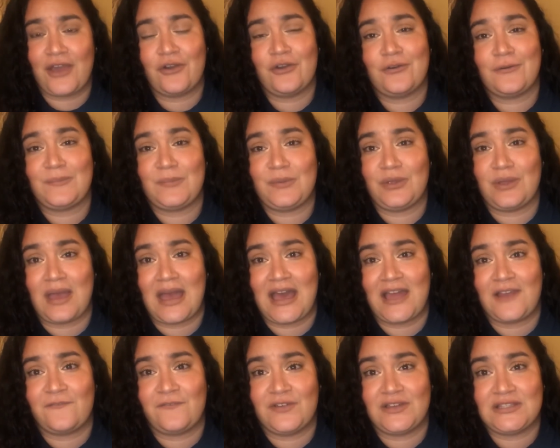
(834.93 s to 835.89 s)
I hope you
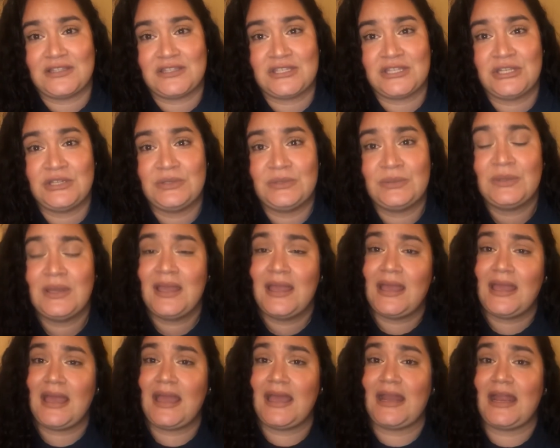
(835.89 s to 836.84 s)
had fun
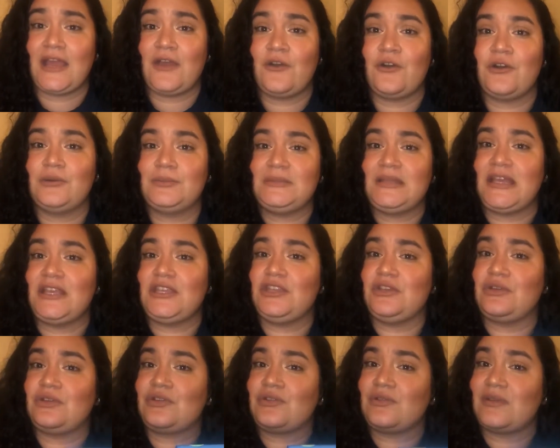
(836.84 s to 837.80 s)
too, and I hope
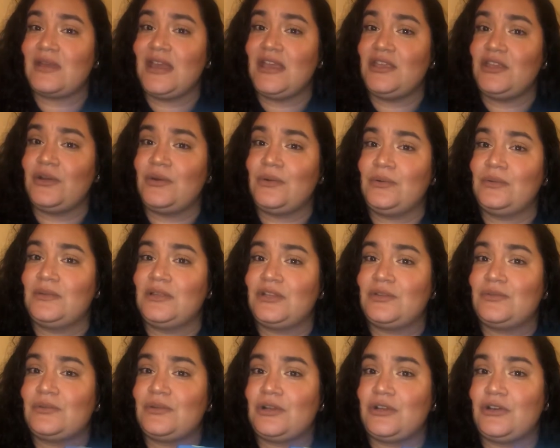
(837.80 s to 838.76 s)
that you create your
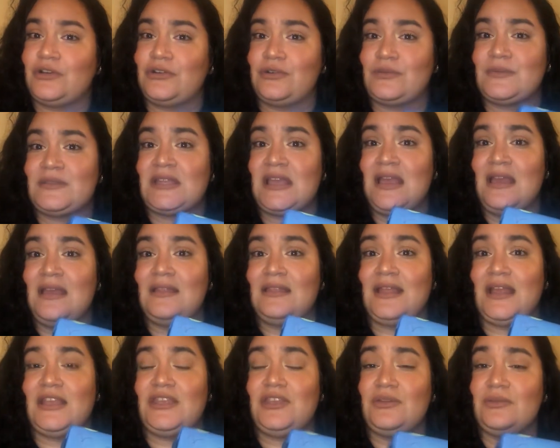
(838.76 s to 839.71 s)
own little globes
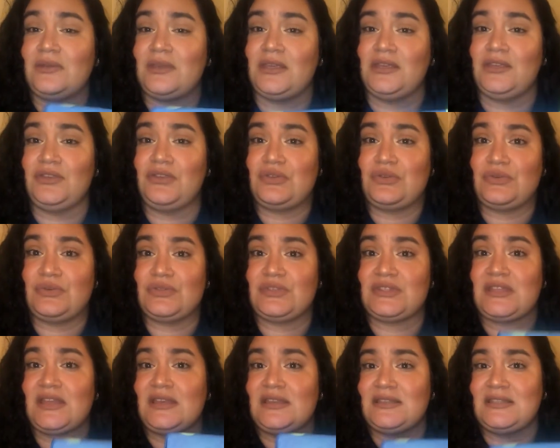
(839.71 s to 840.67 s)
that you can
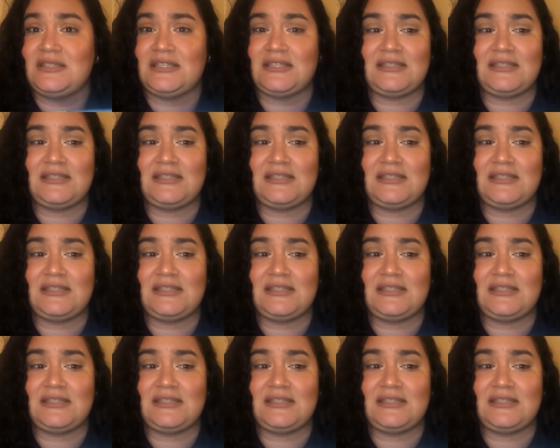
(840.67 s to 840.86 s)
use